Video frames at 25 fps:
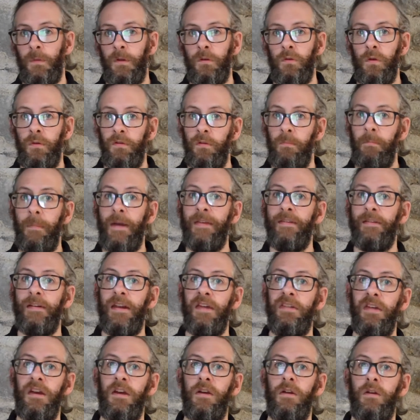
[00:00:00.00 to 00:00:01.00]
You have the
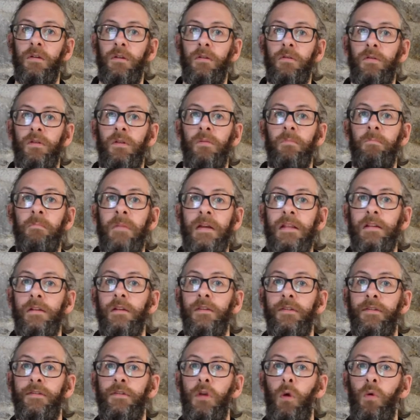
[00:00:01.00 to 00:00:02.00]
Mesolithic, the
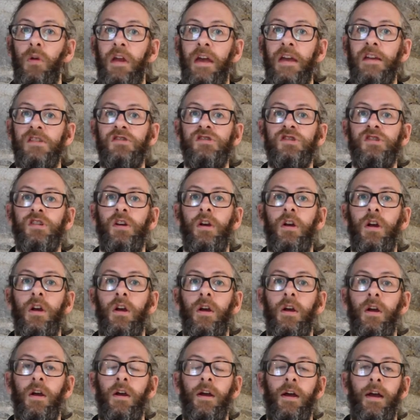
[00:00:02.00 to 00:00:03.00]
Middle Stone Age,
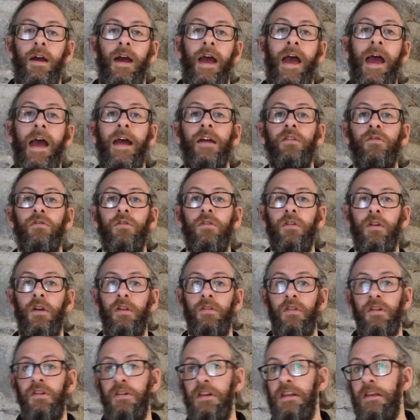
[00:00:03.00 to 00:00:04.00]
and
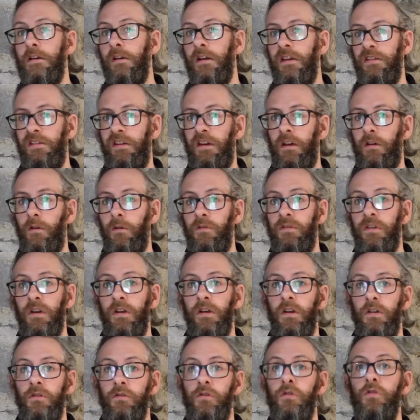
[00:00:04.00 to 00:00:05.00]
the Neolithic, or
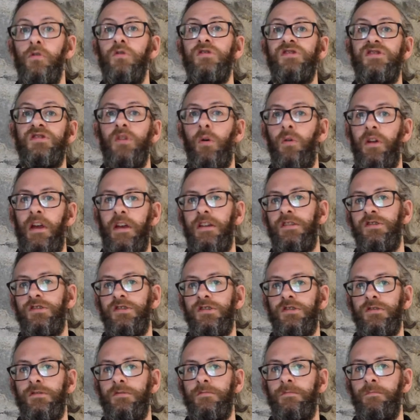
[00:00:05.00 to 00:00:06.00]
the New Stone
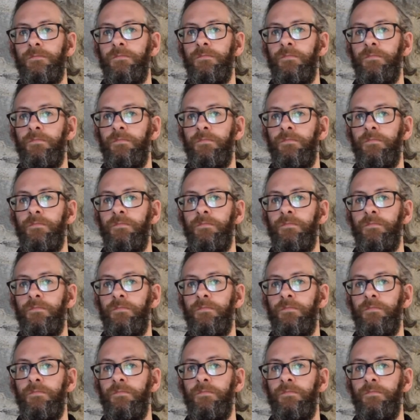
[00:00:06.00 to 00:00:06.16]
Age.